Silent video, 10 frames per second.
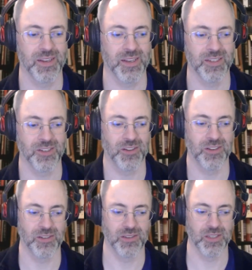And so
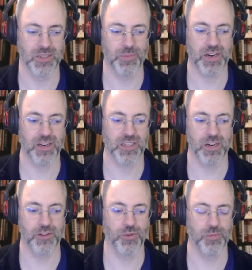the spec
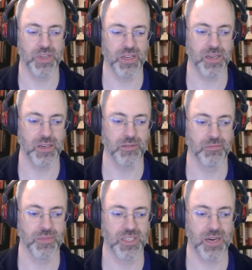itself would be
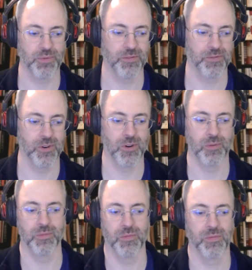separate
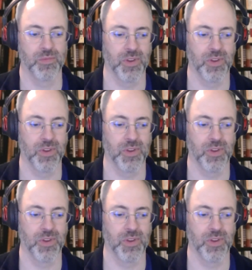from